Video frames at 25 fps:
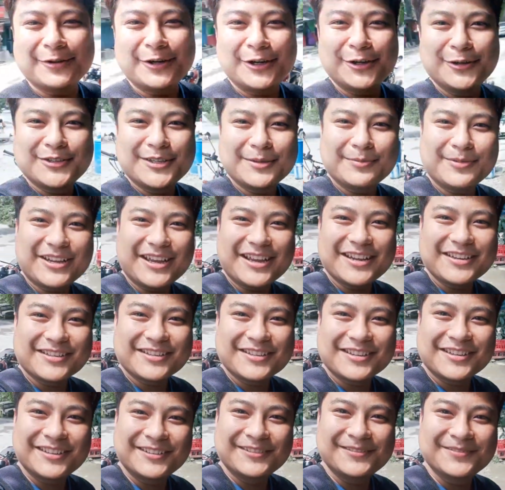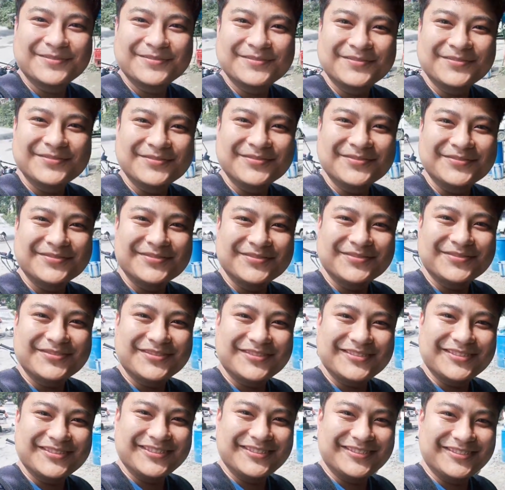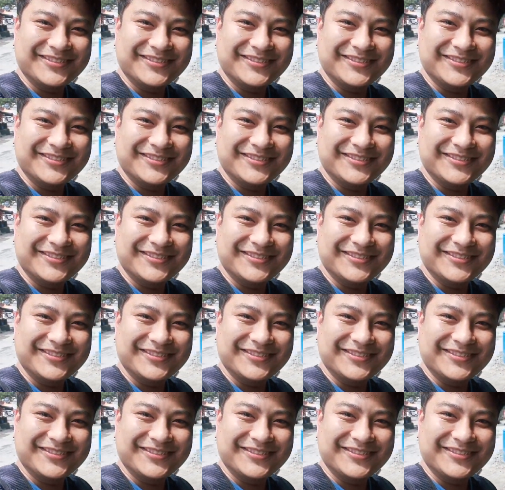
What do you say, Prayash? Yeah.